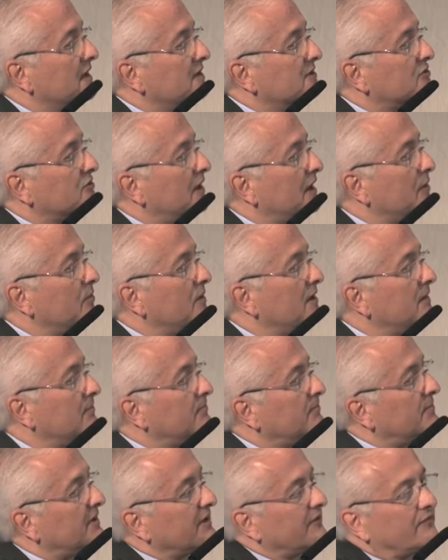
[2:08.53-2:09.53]
So I will
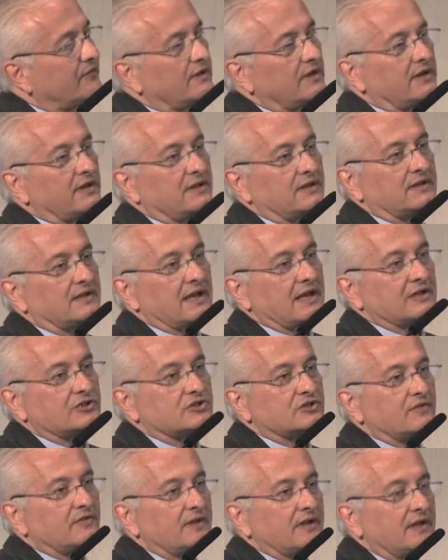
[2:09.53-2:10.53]
briefly
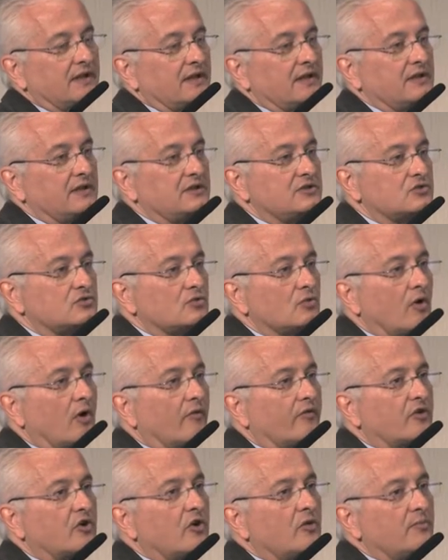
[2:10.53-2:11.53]
touch the issue
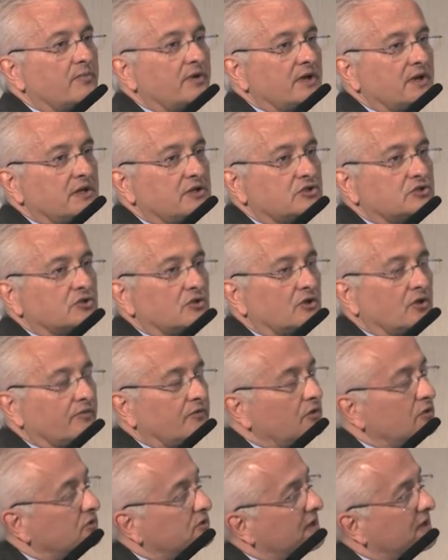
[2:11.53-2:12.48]
of combination of new